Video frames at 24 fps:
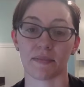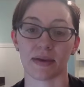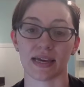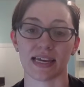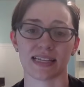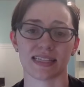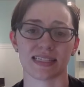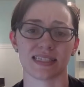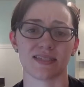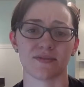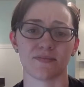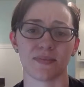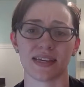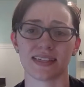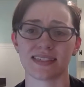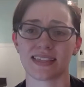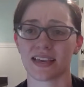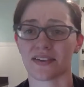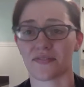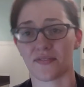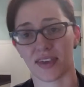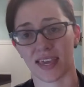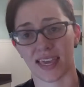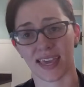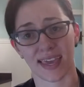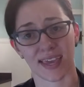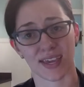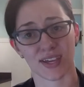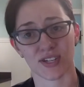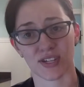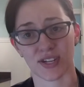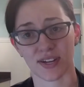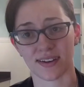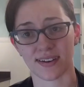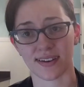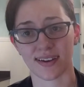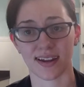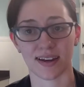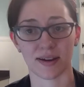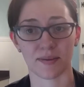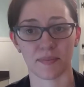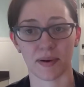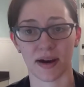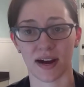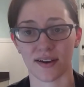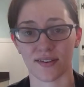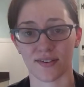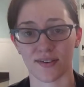It smells like vacation in a
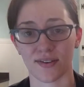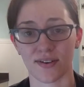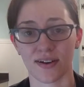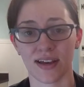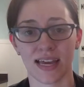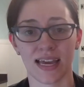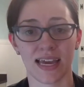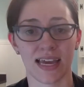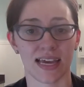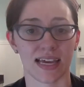bottle.